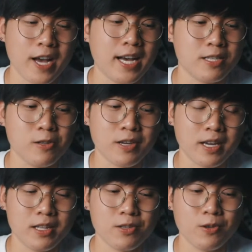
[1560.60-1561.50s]
guys
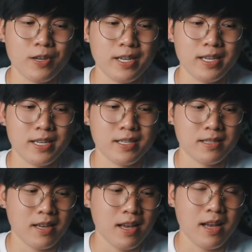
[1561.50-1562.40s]
looking into
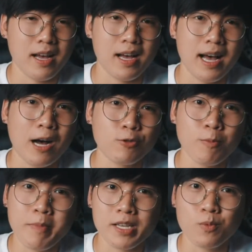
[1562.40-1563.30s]
is how to
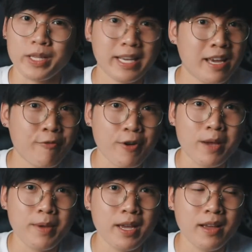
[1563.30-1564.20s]
mess with
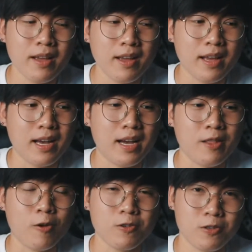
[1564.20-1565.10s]
keyframing
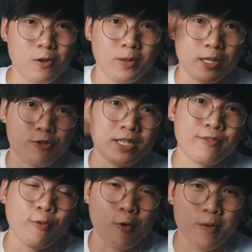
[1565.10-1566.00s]
and also the
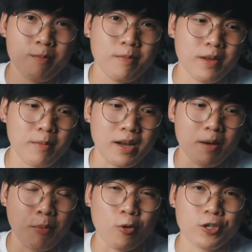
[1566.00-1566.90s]
transform
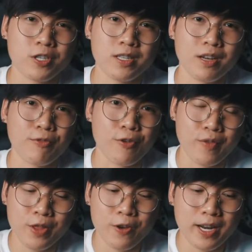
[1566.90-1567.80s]
portion of your
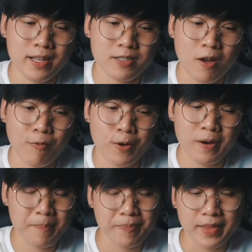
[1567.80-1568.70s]
video editing
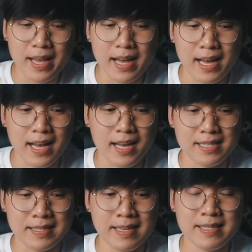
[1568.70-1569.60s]
software,
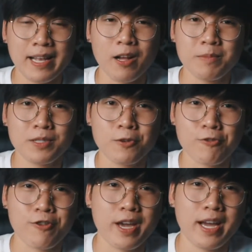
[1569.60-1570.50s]
as this helps to
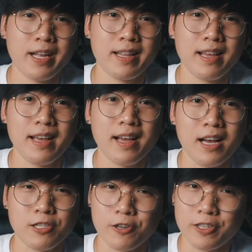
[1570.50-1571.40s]
create
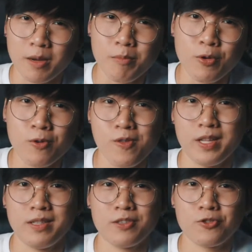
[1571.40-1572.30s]
a certain mood
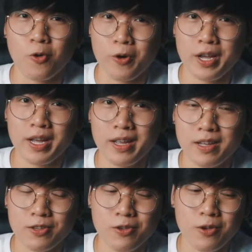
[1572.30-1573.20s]
and story
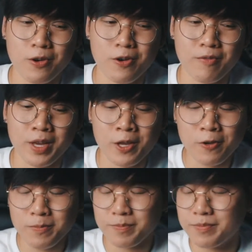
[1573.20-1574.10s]
to your
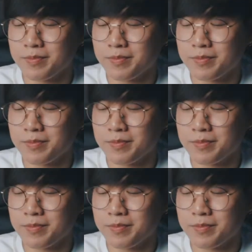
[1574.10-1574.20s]
video.